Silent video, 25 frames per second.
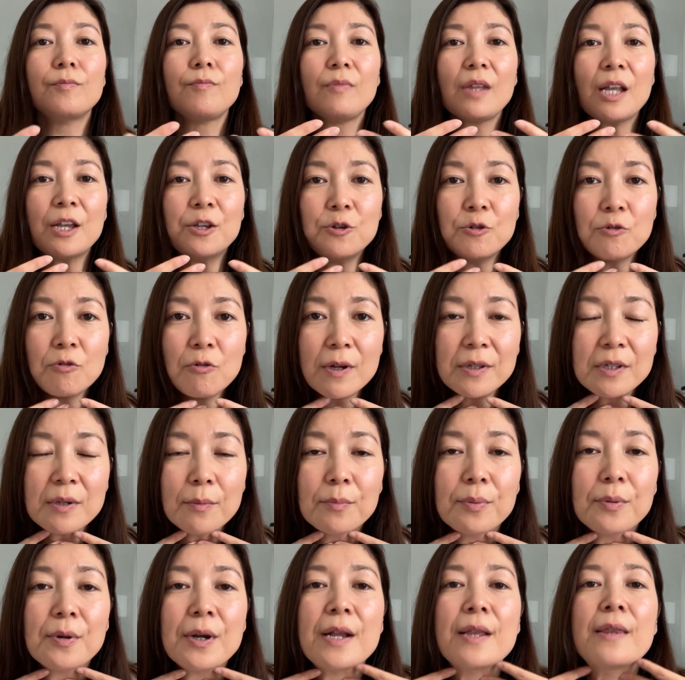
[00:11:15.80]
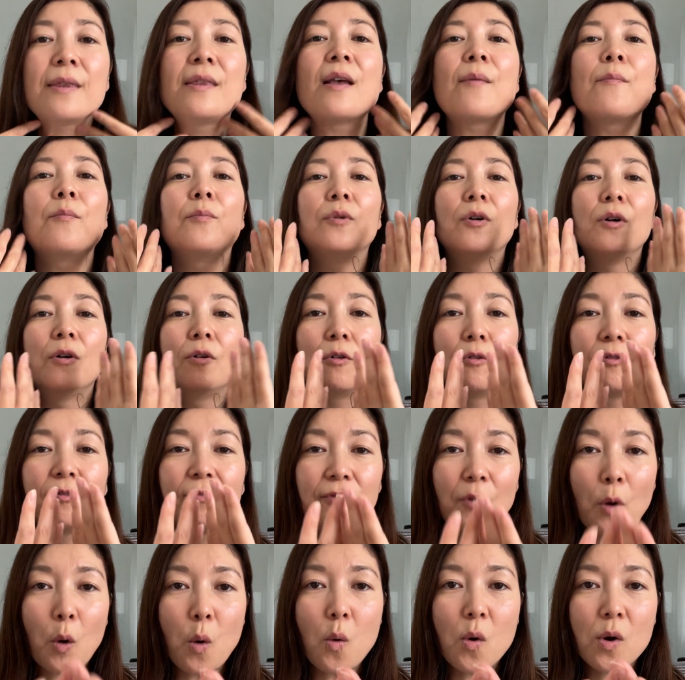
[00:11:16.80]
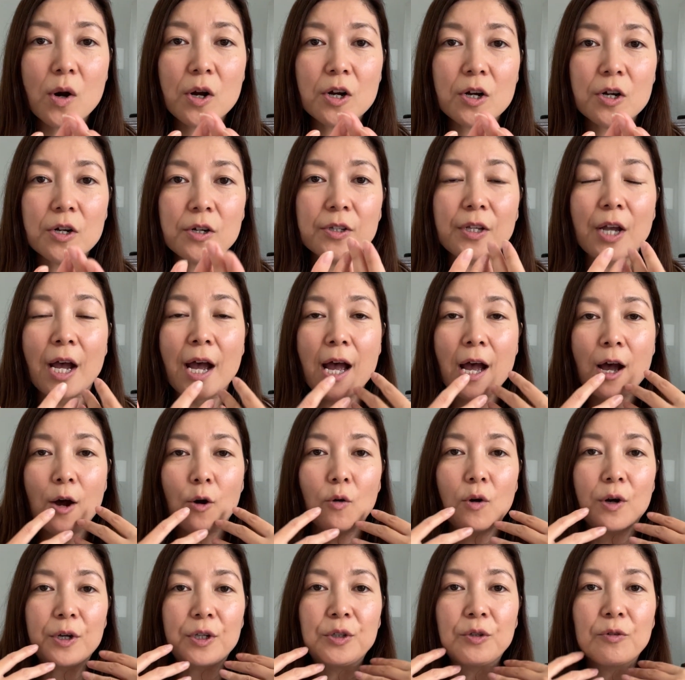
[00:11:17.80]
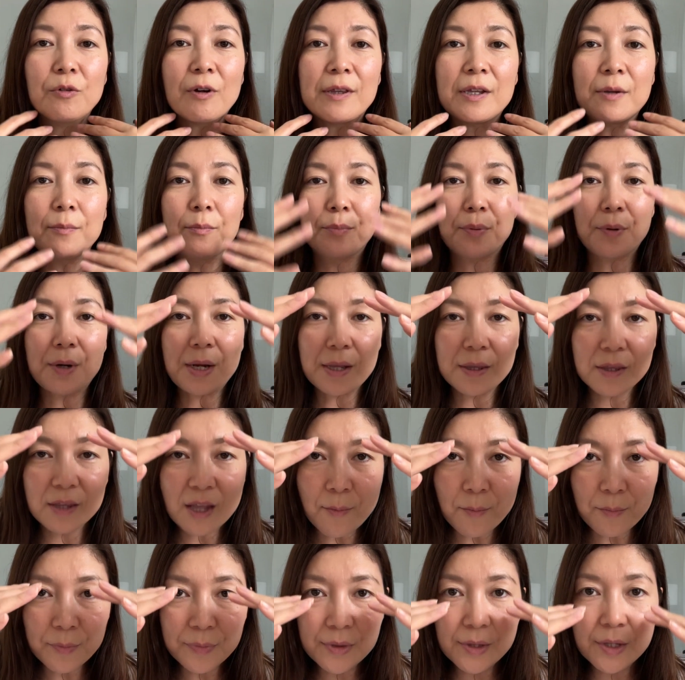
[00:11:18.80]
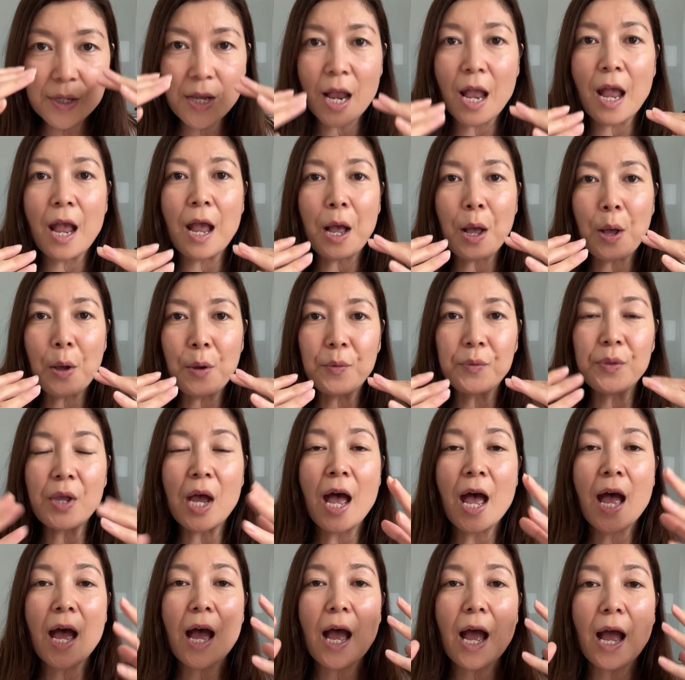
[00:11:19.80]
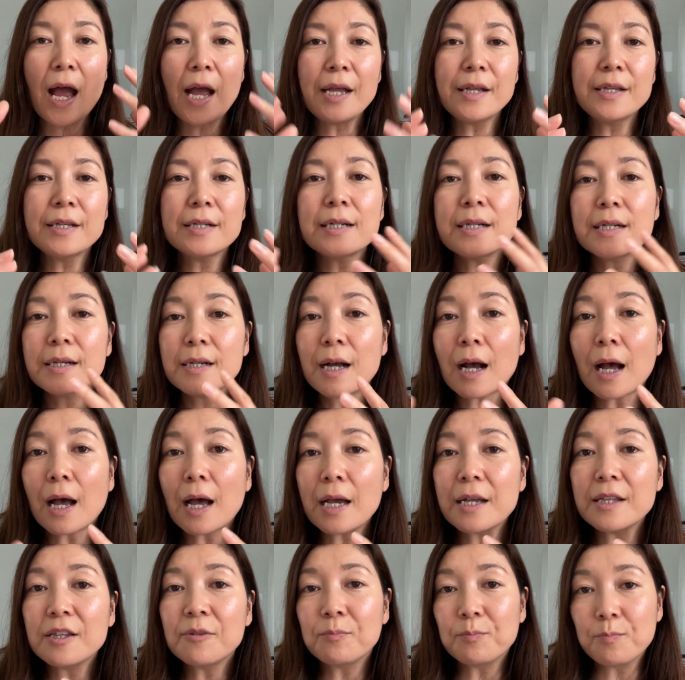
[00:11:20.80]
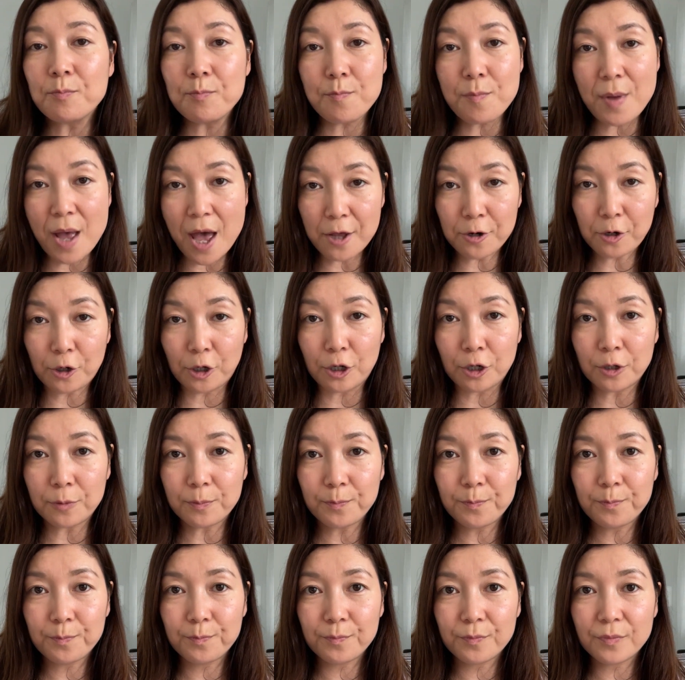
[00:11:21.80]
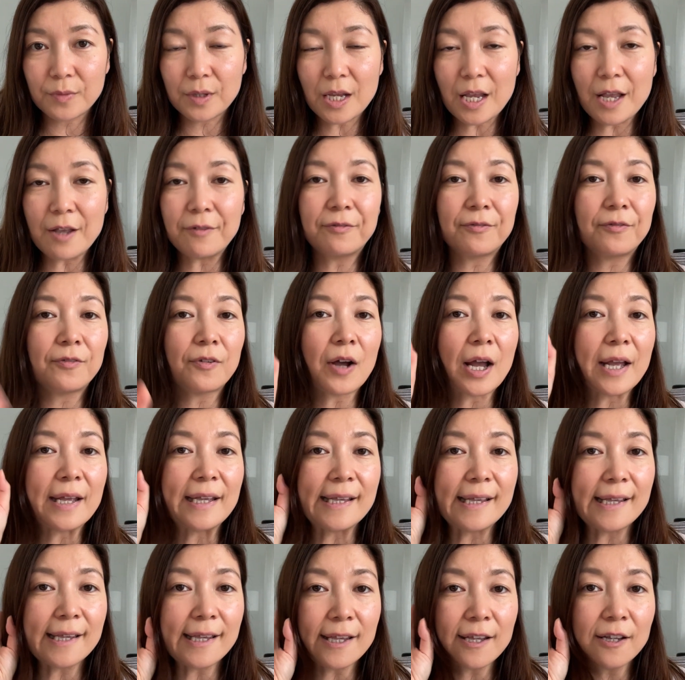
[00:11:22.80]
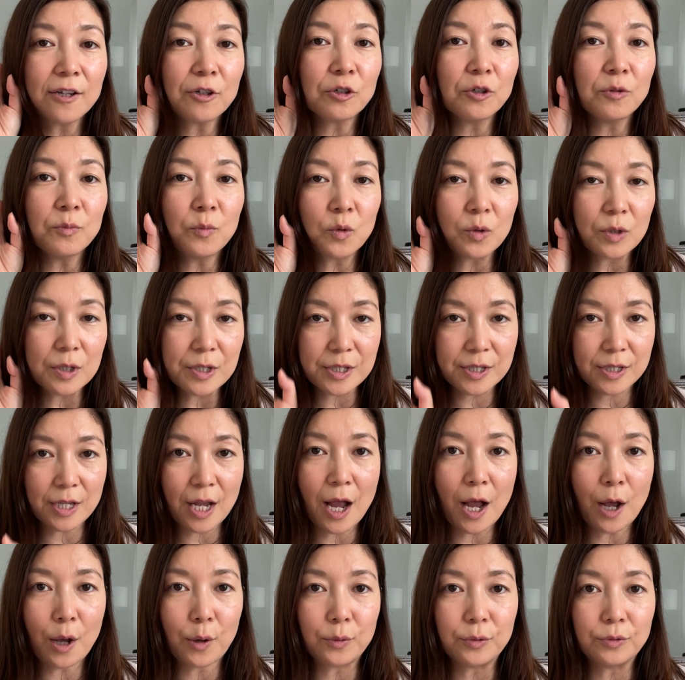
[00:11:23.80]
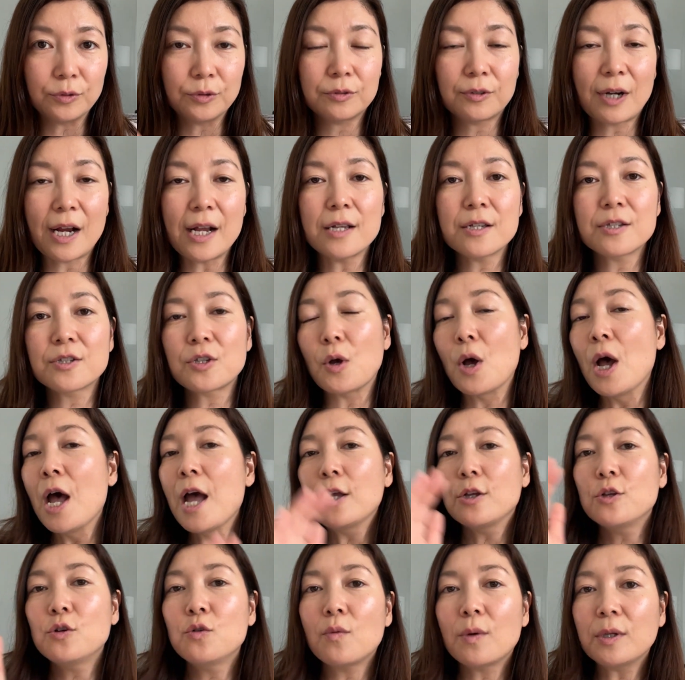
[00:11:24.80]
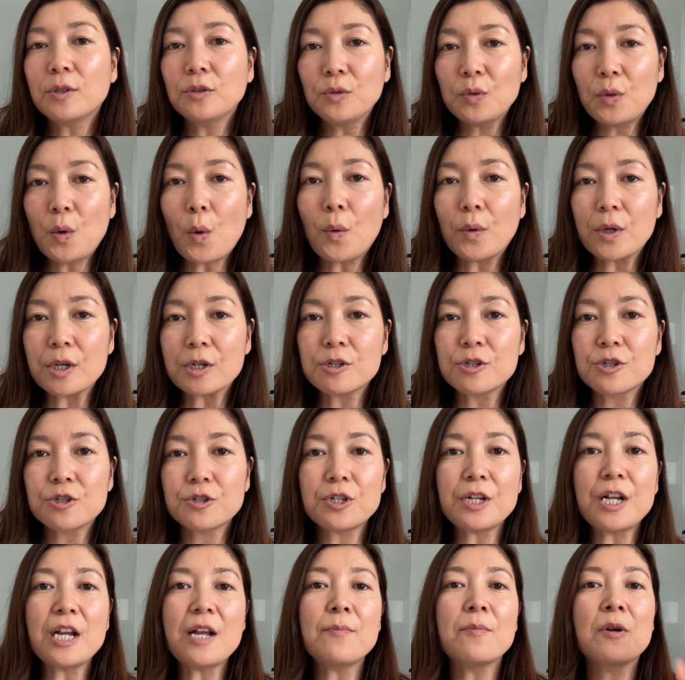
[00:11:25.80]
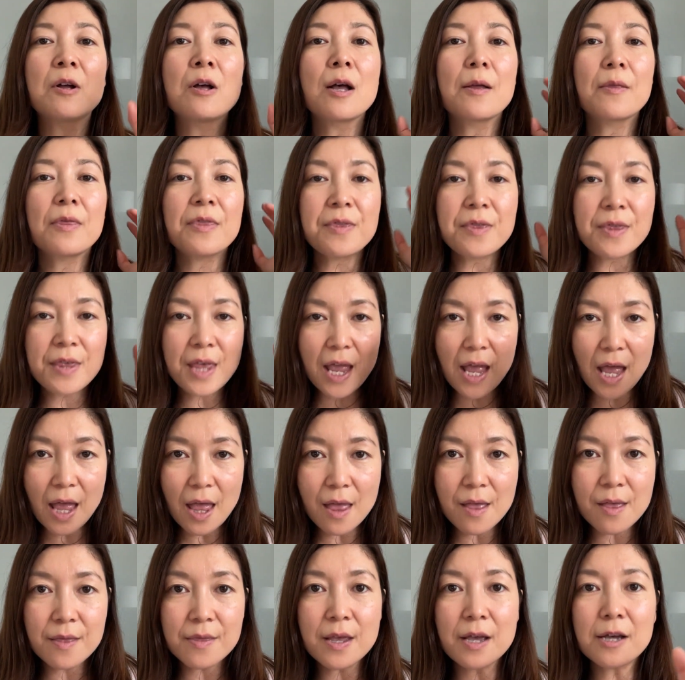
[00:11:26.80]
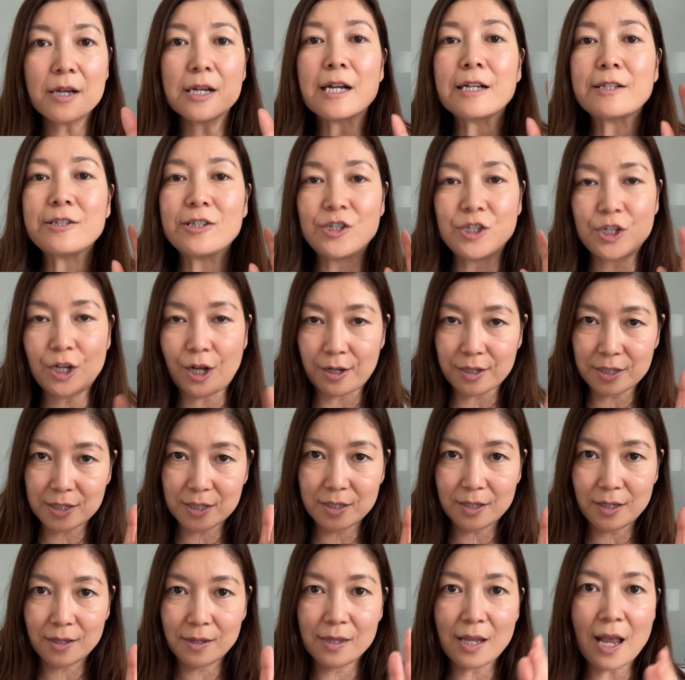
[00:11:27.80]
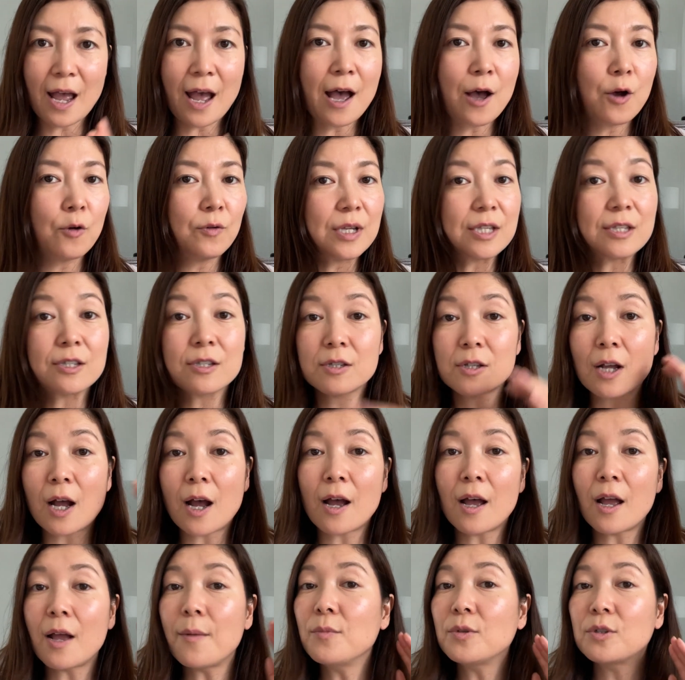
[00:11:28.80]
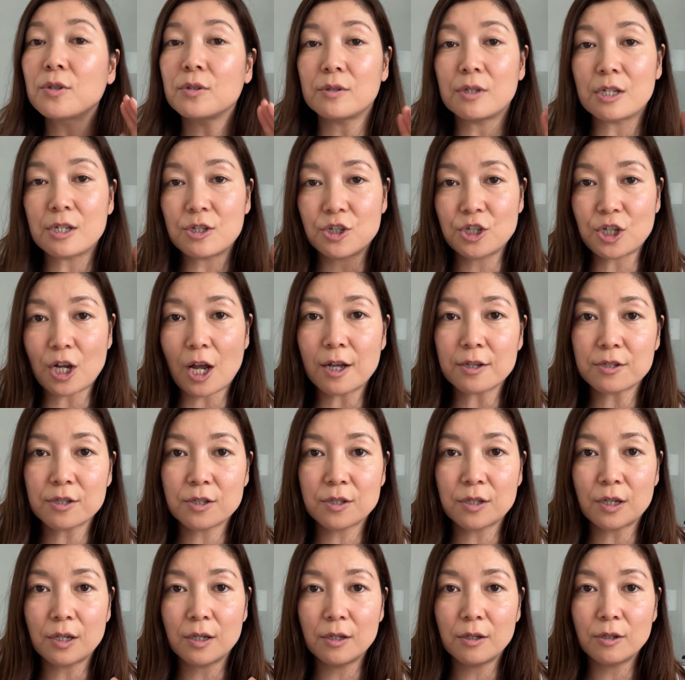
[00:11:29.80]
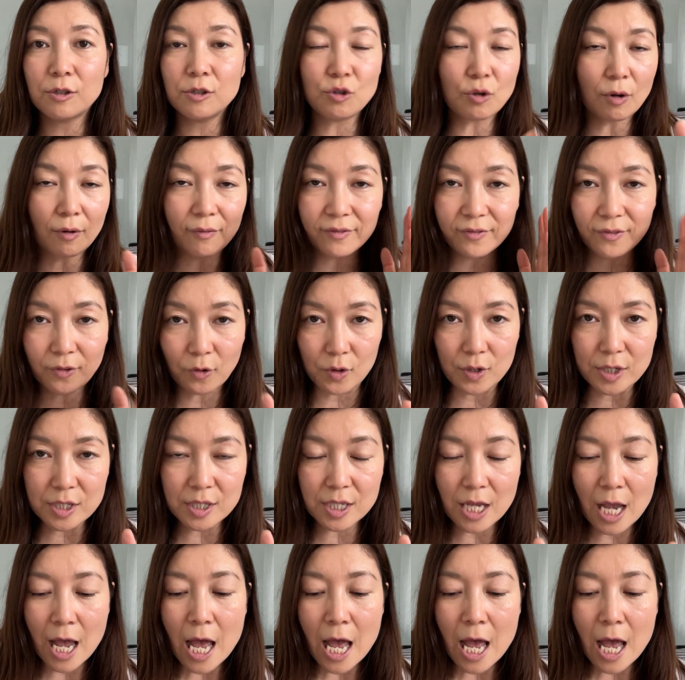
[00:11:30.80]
You want to bring them forward or you want to bring them down. I can guide them better if I hear more sound, right? So you want to go extreme, then adjust. Now it's time to adjust your voice.